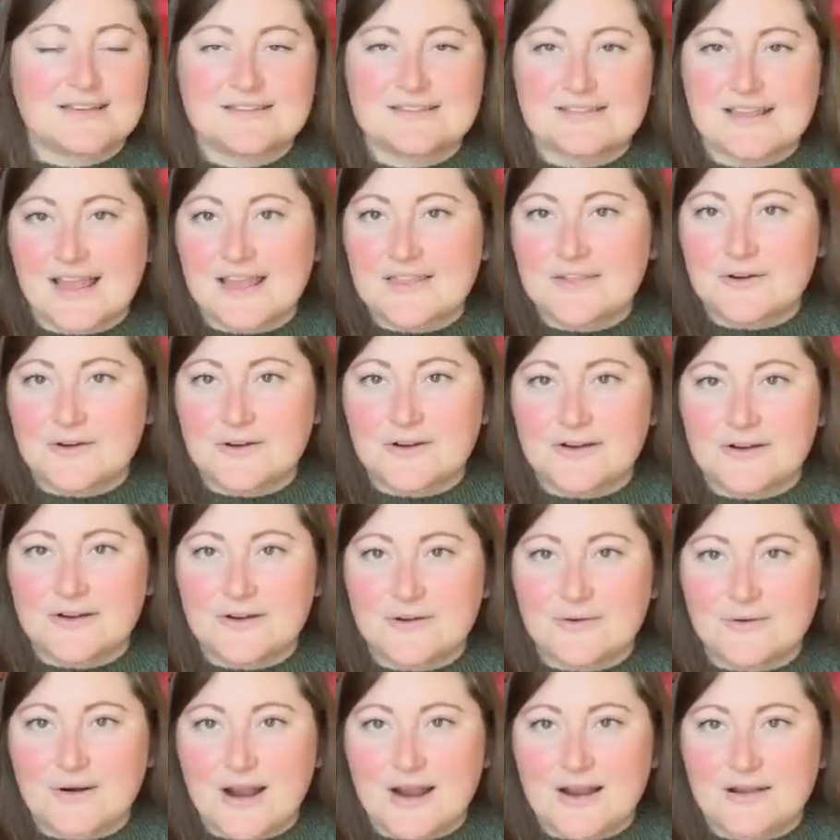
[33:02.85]
say they're going to
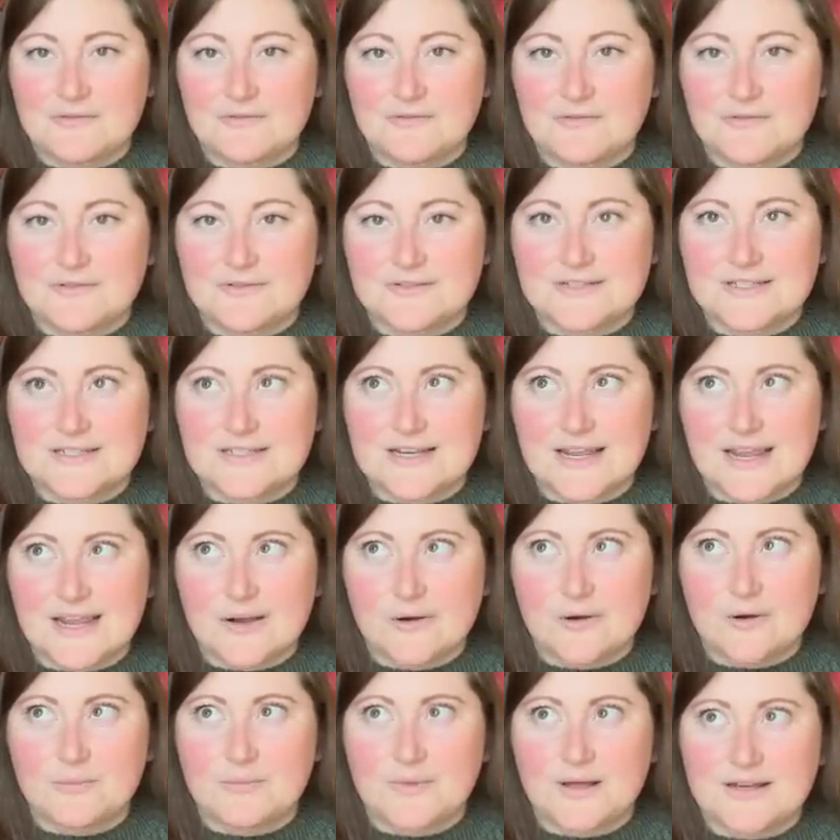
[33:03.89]
arrive today
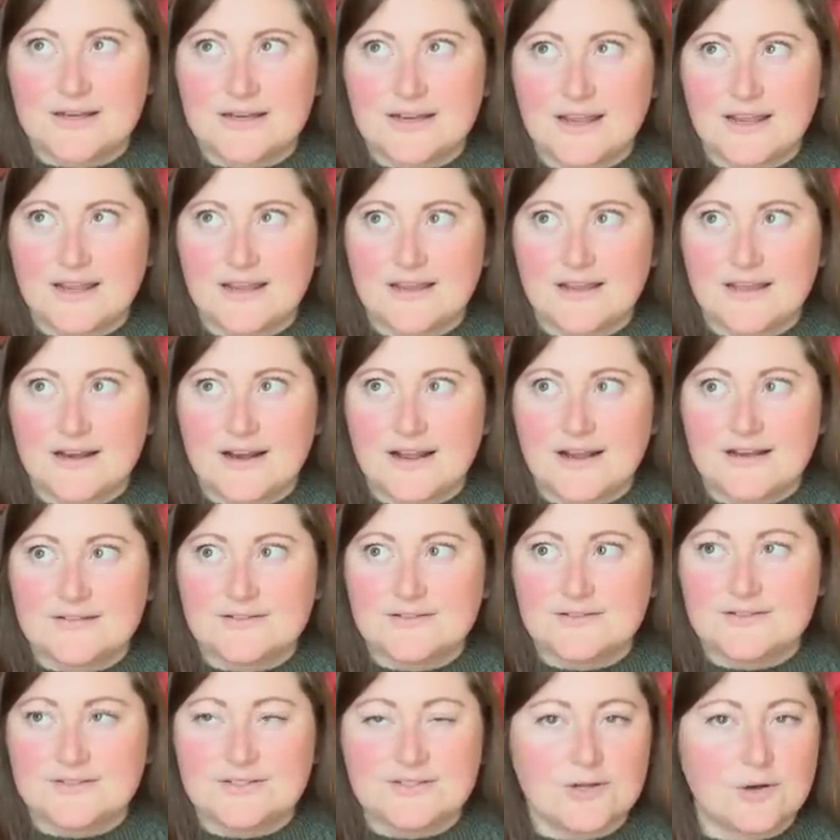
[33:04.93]
or Monday, and I
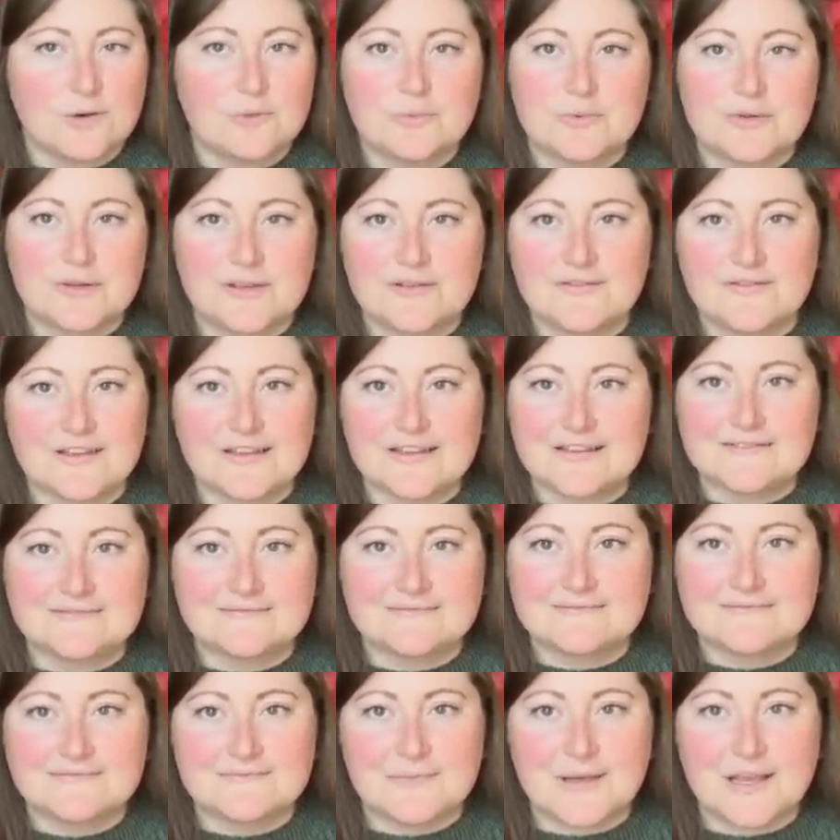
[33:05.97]
don't believe it
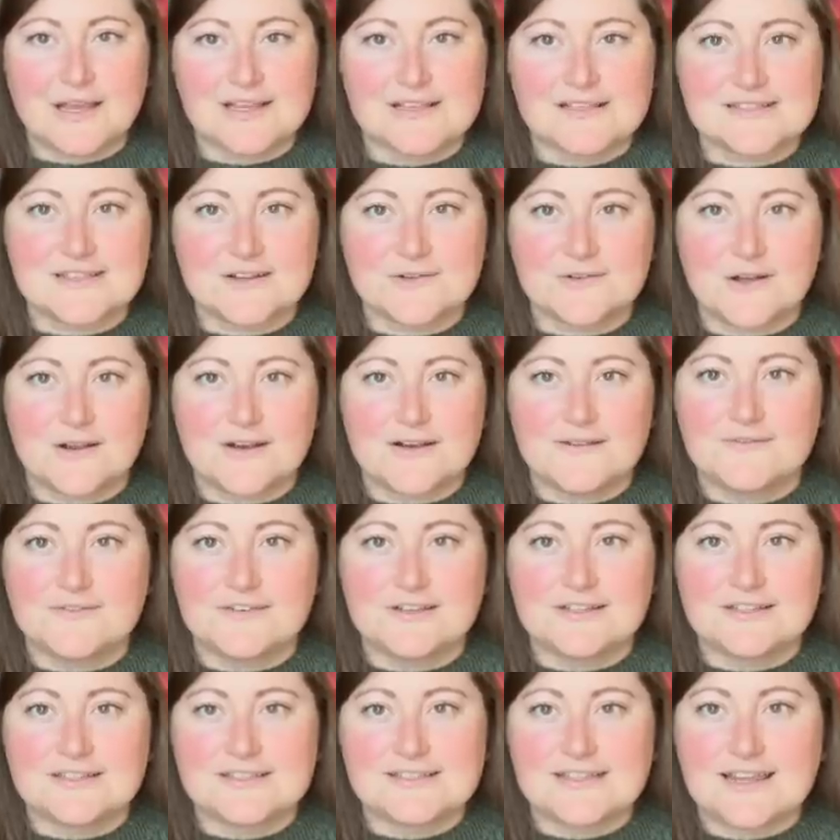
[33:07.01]
because they're not even
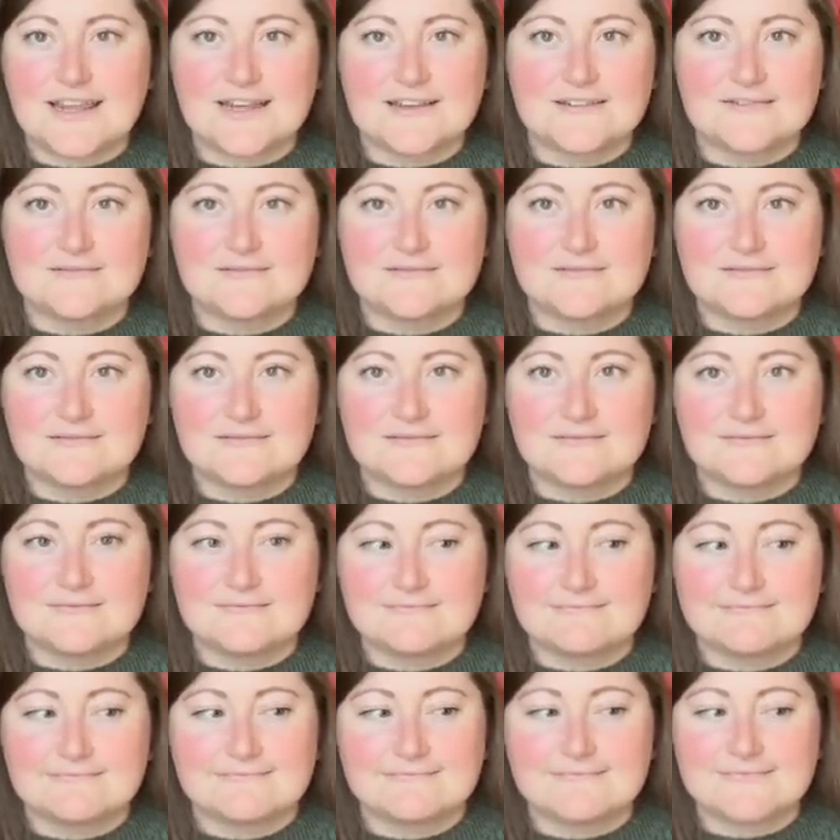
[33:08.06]
in the state.
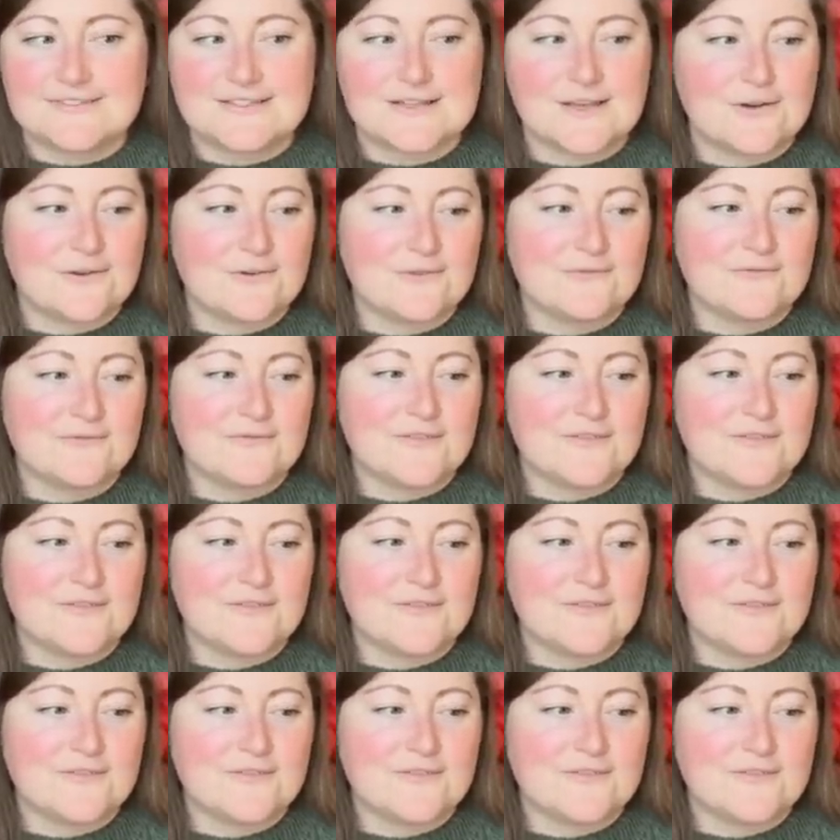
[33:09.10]
So,